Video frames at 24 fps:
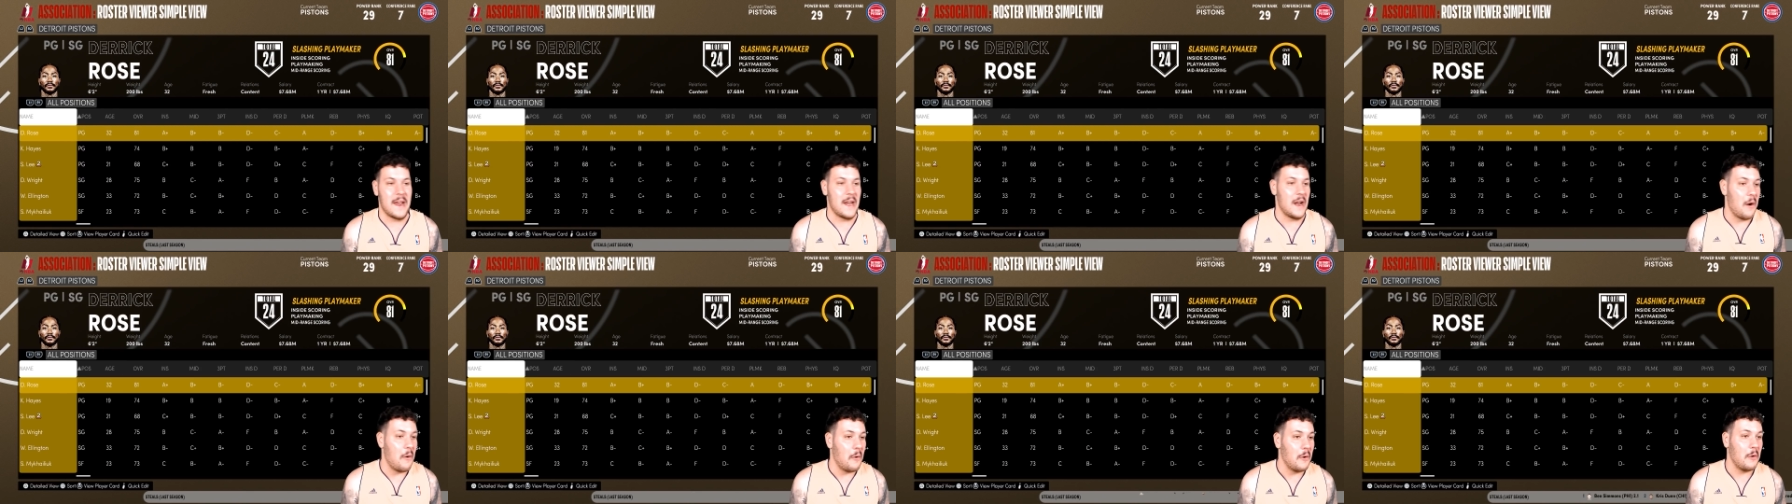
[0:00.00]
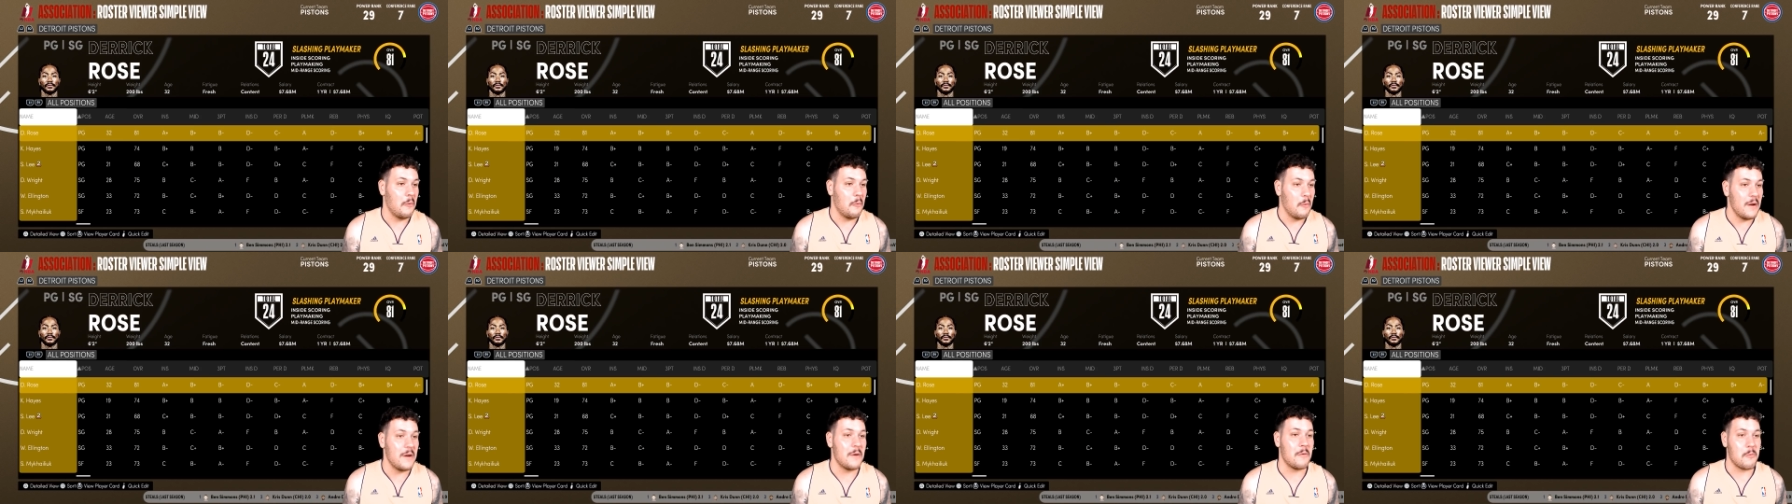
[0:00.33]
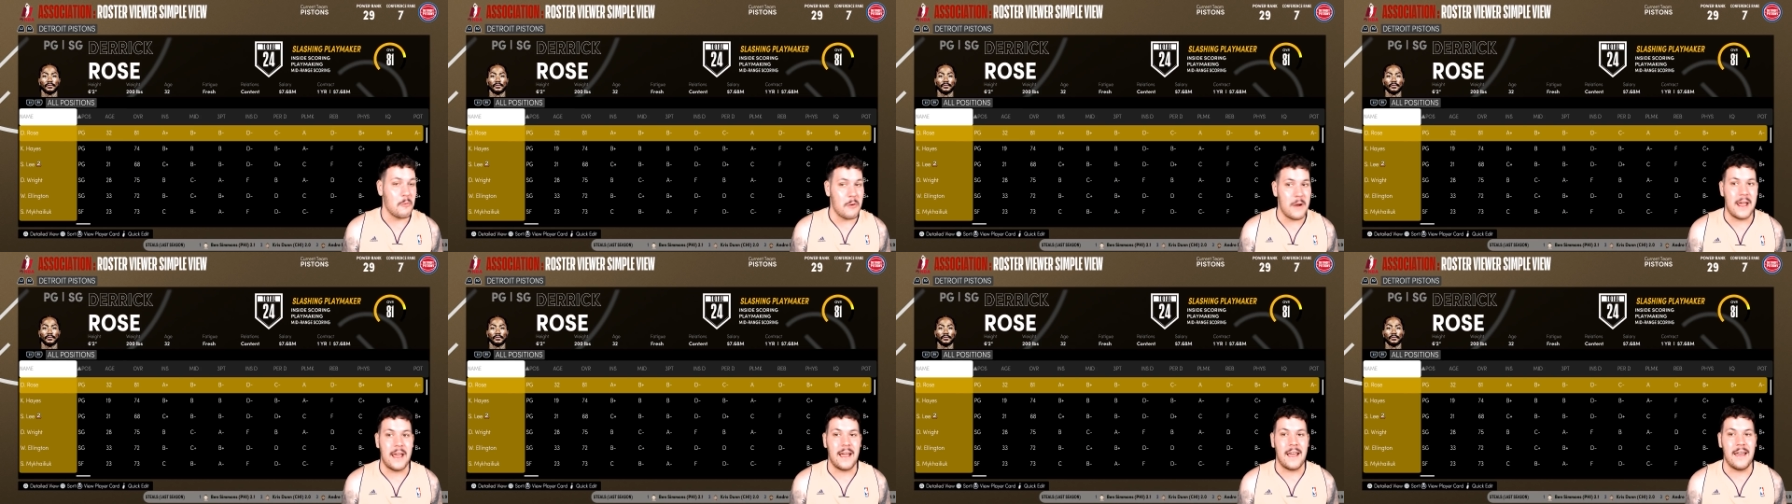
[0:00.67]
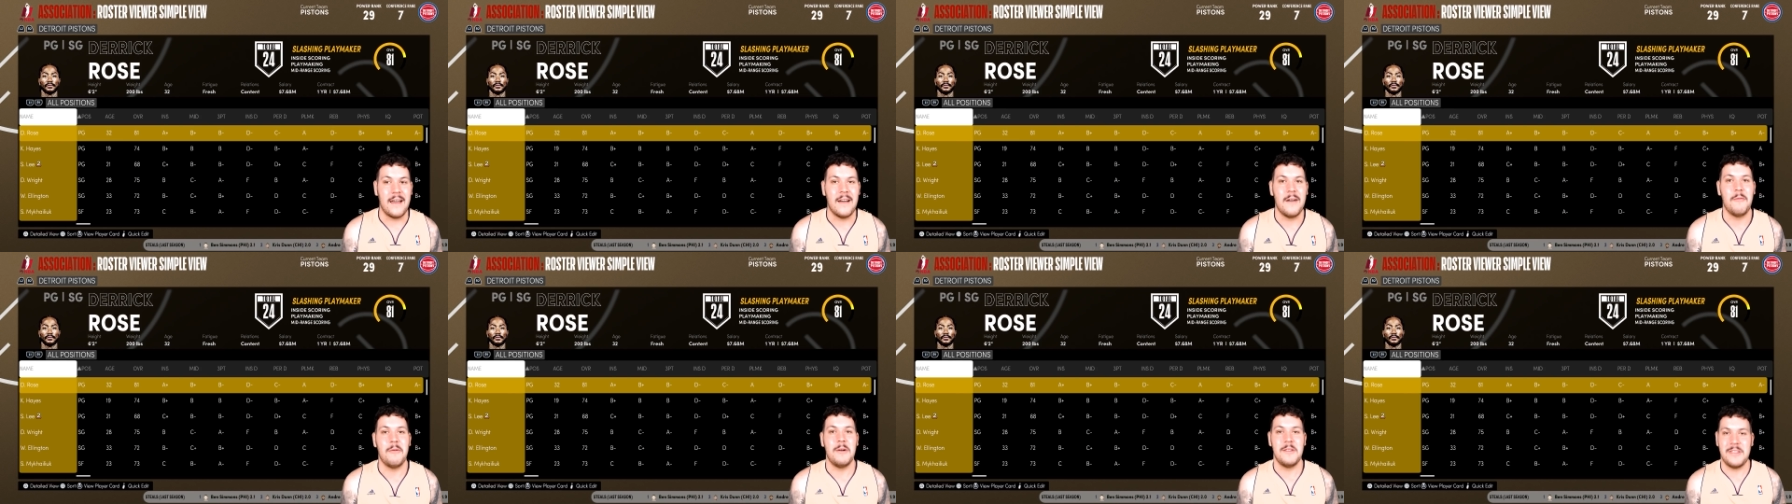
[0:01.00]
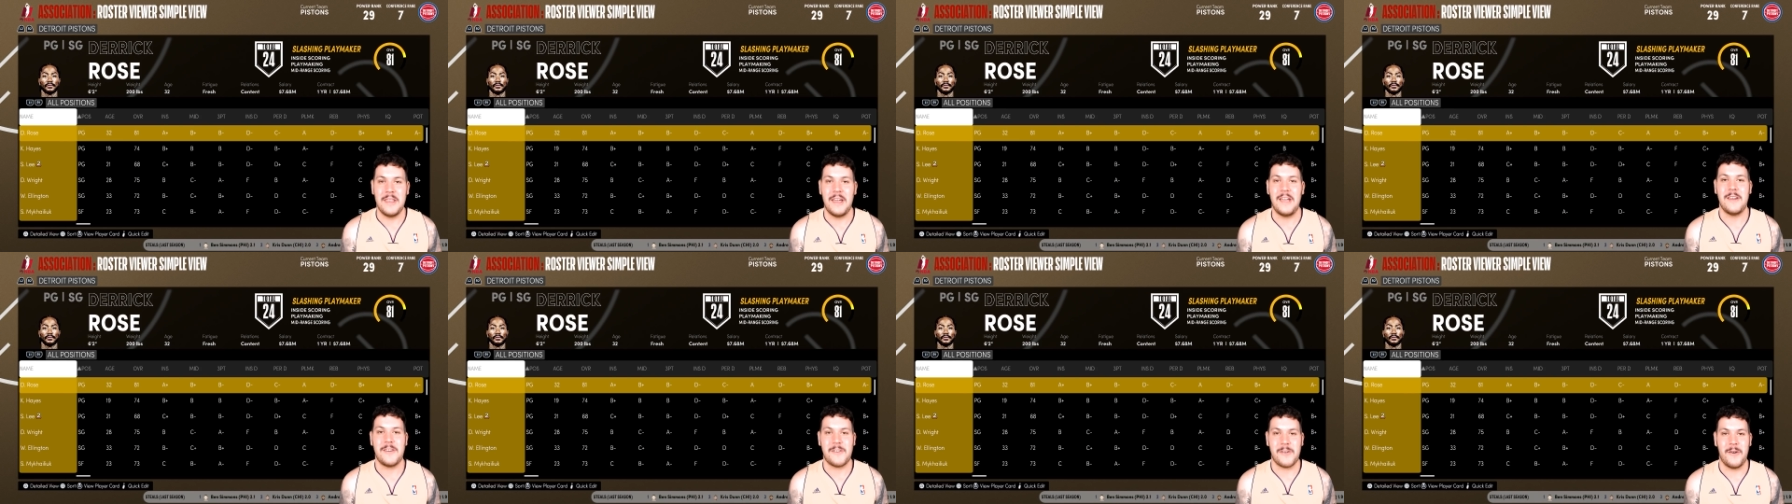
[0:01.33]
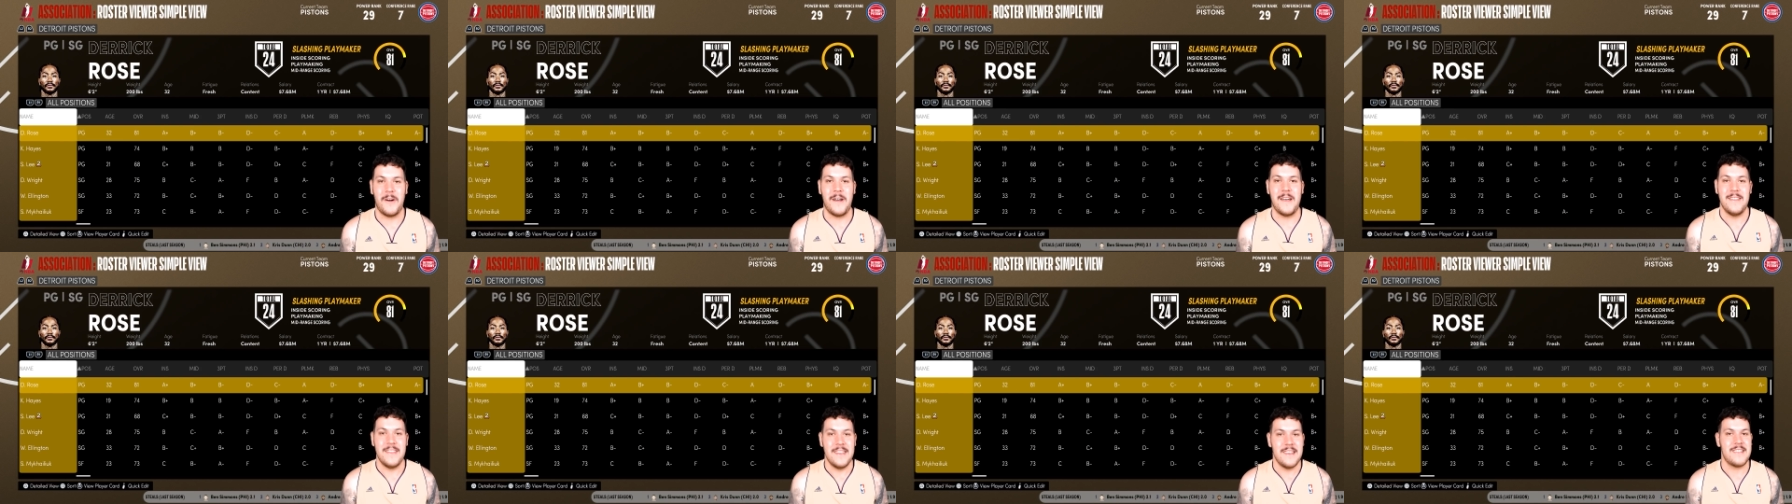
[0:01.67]
and I want to win a ring with
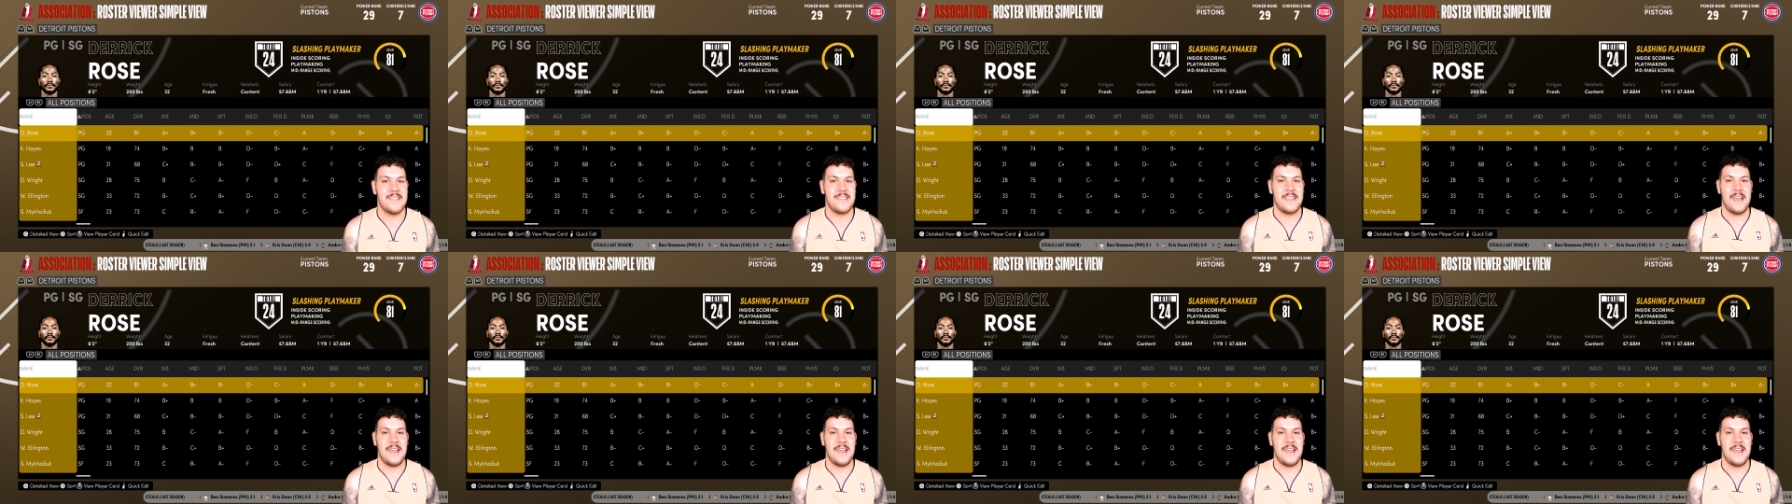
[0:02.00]
Detroit this